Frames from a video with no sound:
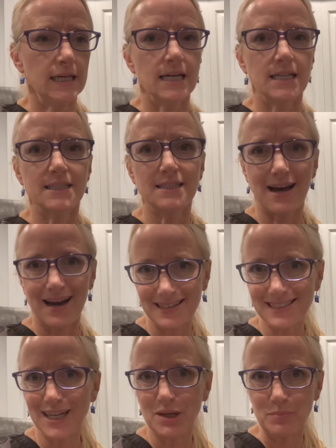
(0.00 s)
Size
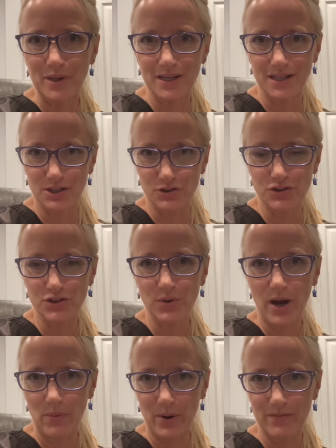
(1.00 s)
can be an issue,
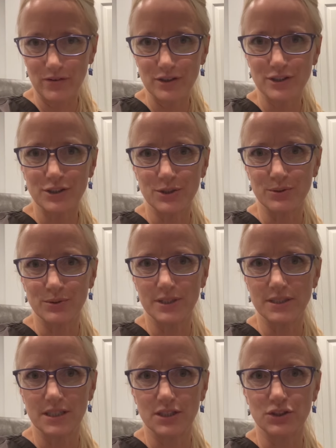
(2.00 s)
however, so the
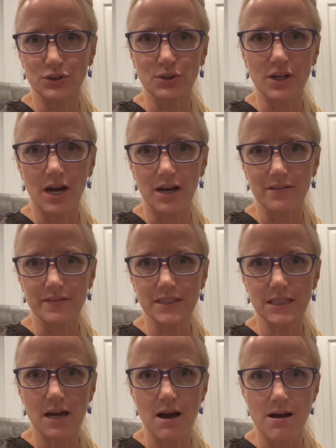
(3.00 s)
digital cuffs
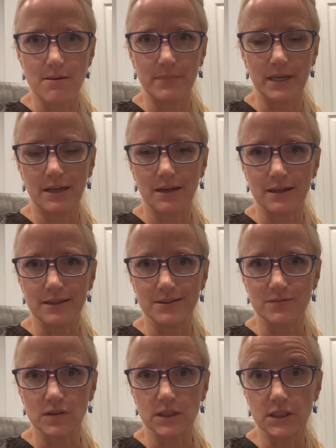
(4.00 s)
come in
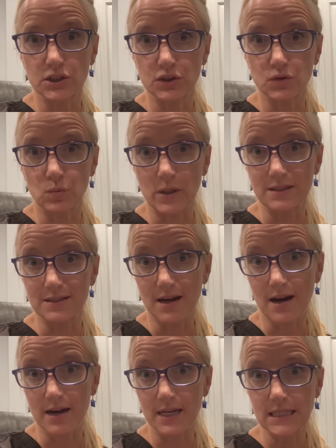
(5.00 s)
really just one
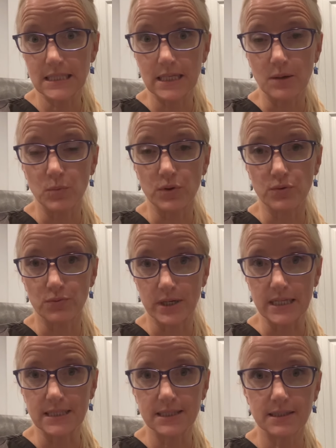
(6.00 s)
size, same with the
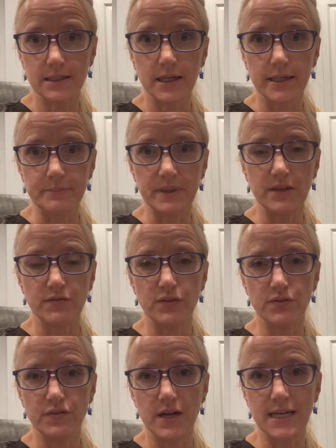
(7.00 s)
wrist. If you
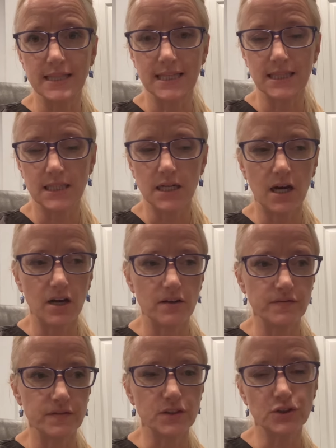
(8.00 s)
find that the
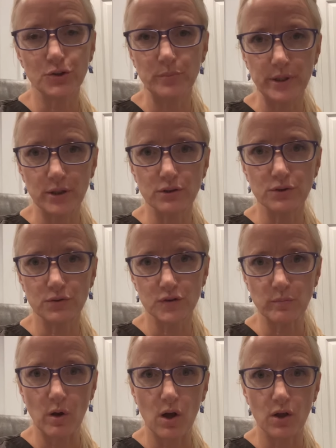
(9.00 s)
cuff is too big or too
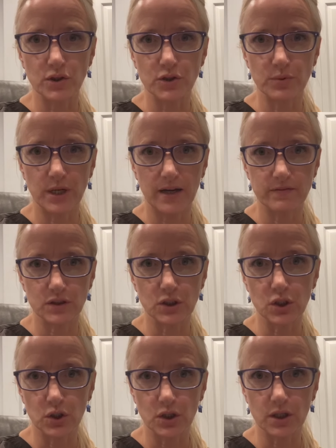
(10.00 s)
small, you would have to
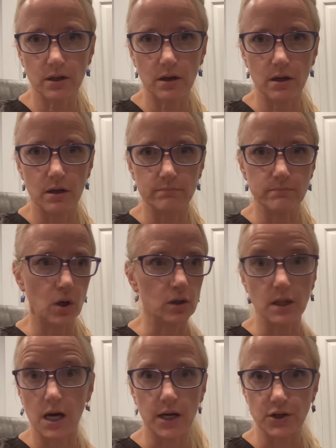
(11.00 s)
look
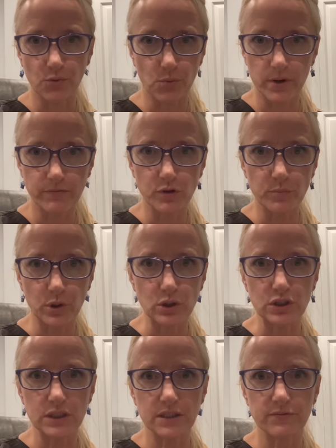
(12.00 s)
online or wherever you
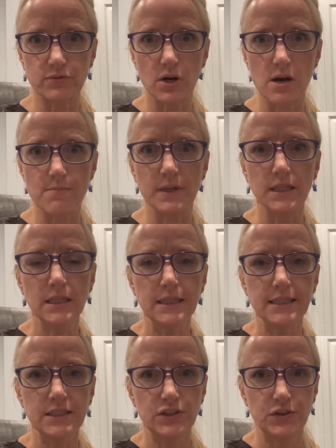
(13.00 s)
purchased it from
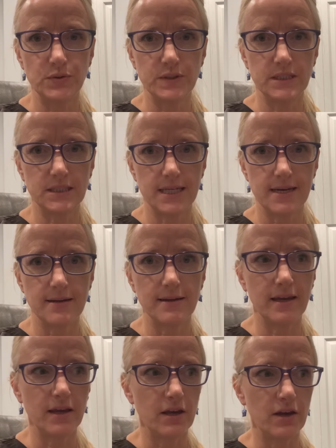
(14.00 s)
to see
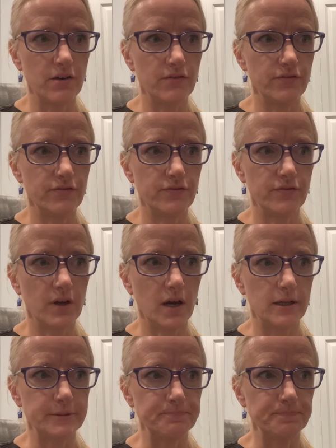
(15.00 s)
if
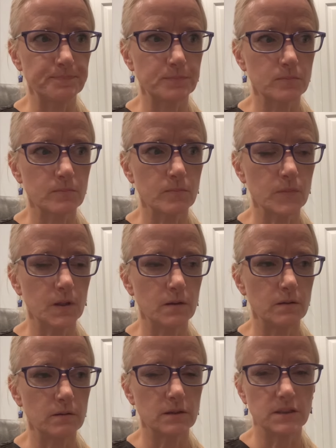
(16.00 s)

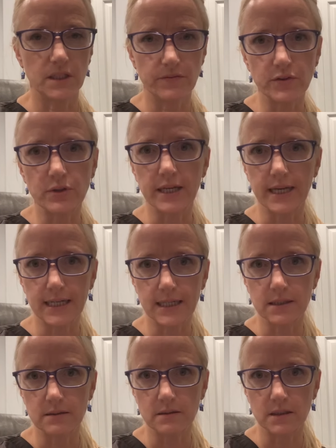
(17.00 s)
you can get
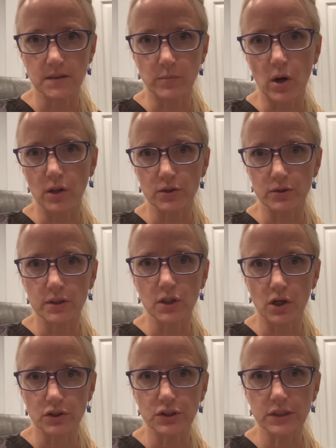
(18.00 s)
a smaller or
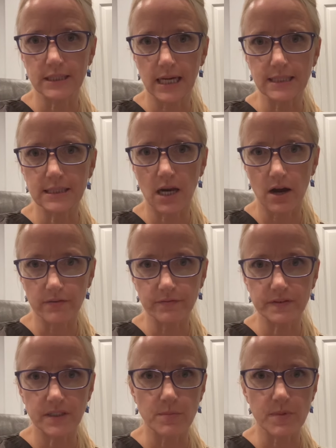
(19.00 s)
larger size cuff.
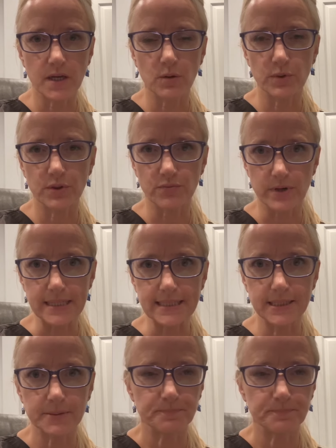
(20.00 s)
Same thing with the wrist.